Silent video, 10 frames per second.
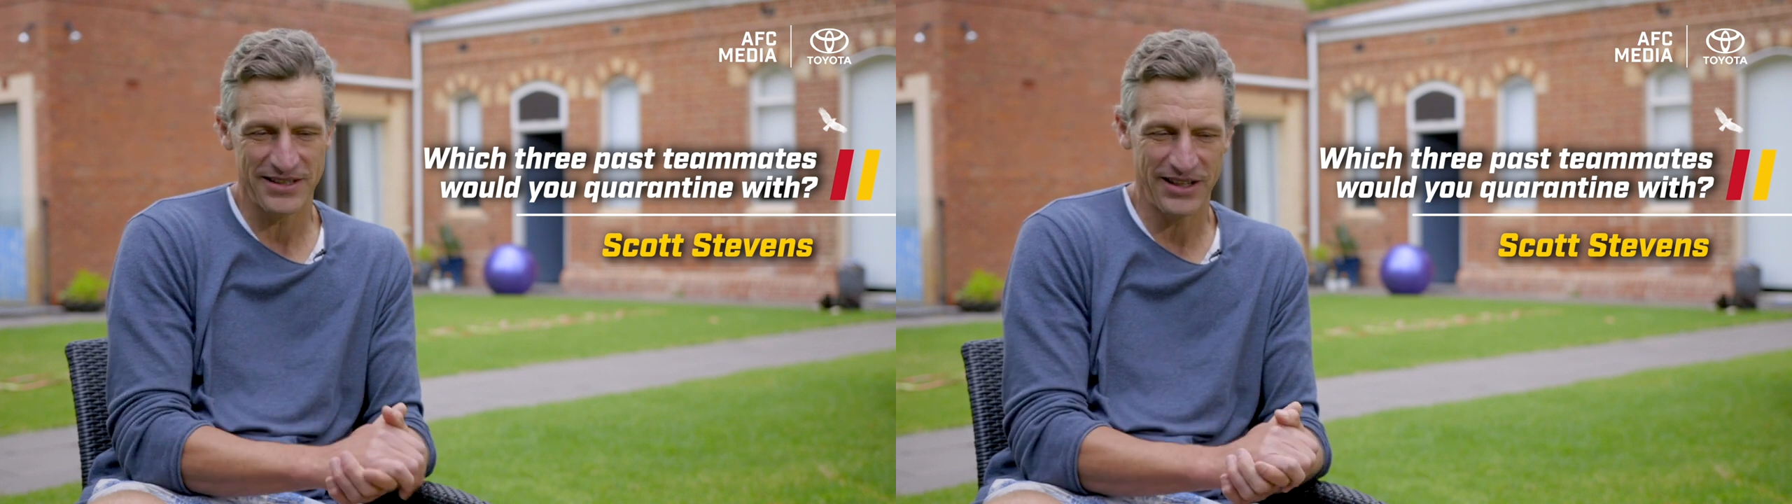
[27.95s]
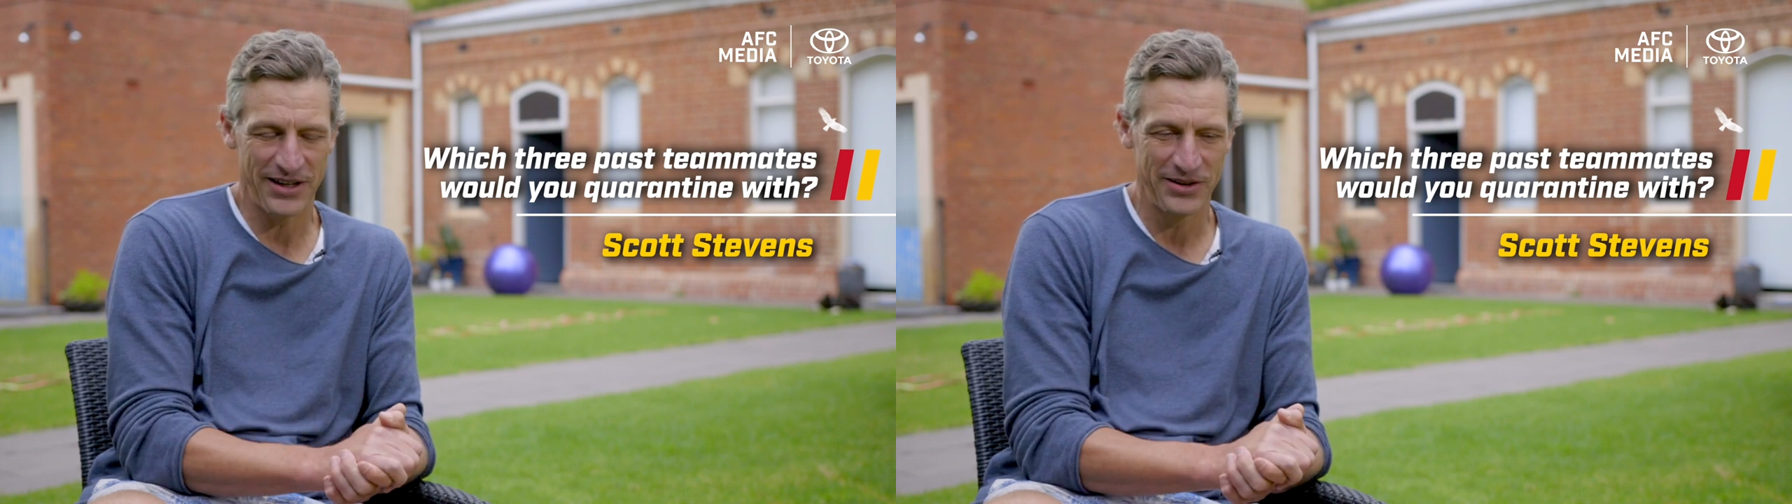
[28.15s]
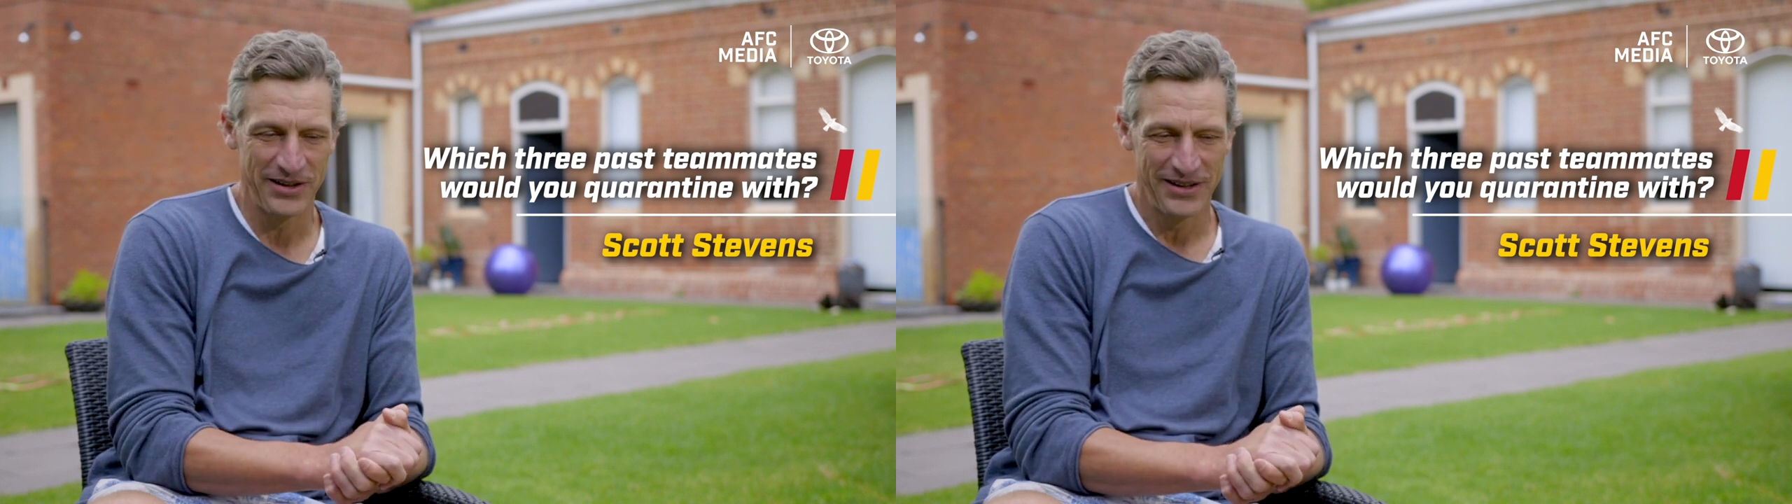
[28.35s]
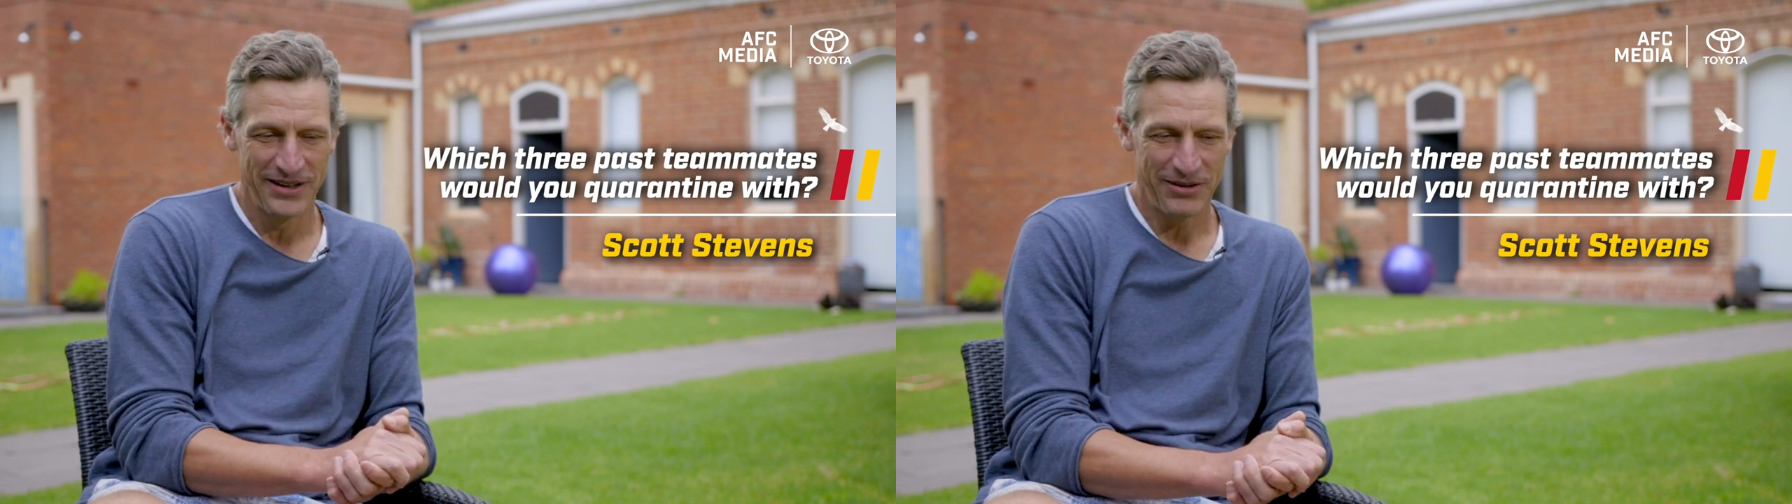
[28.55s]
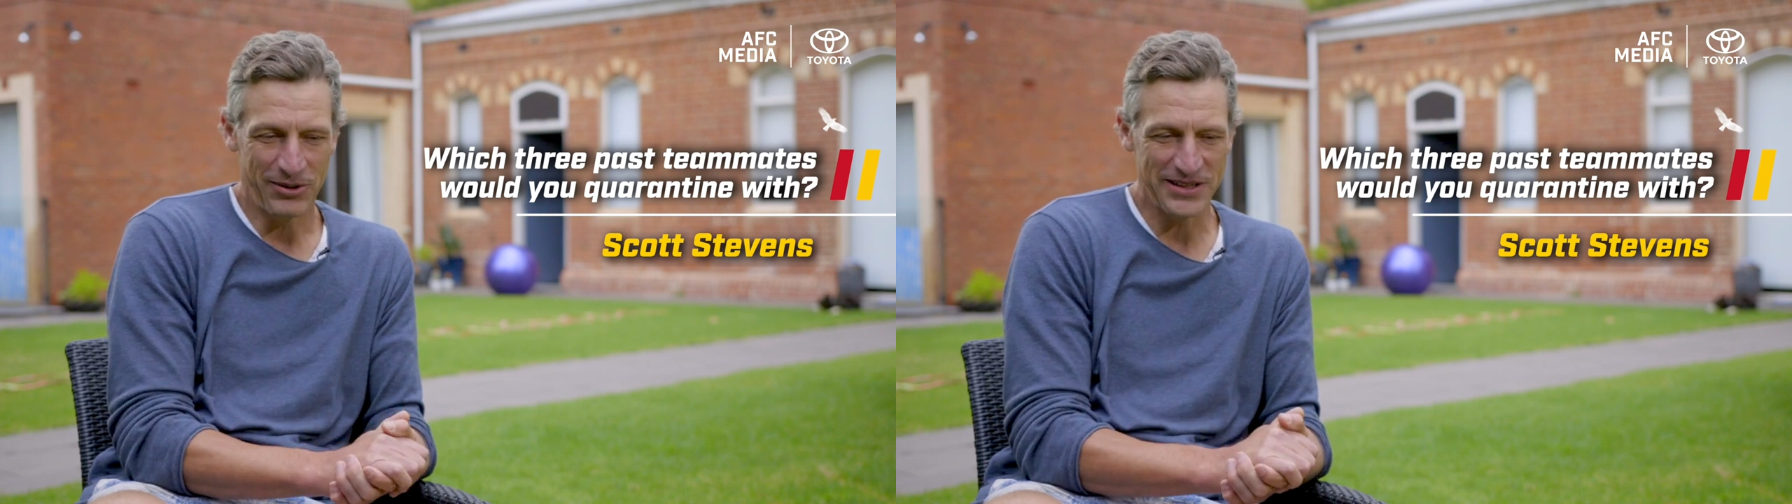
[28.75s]
So
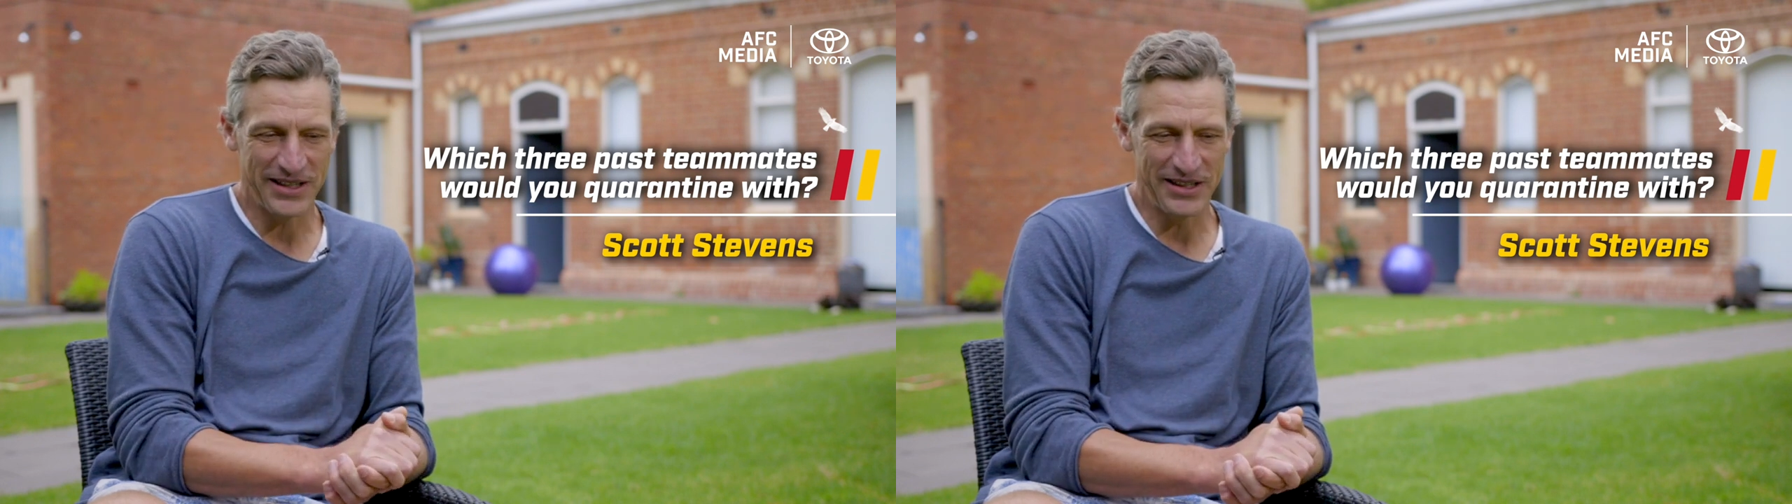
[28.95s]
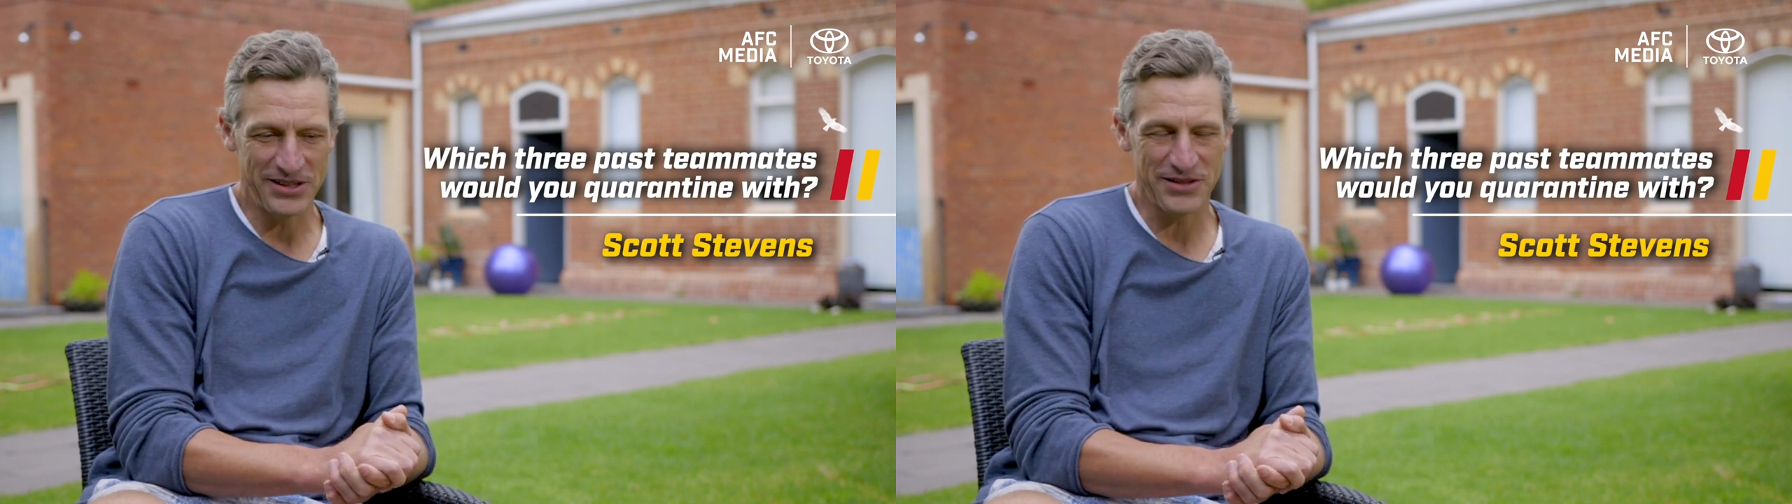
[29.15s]
once again,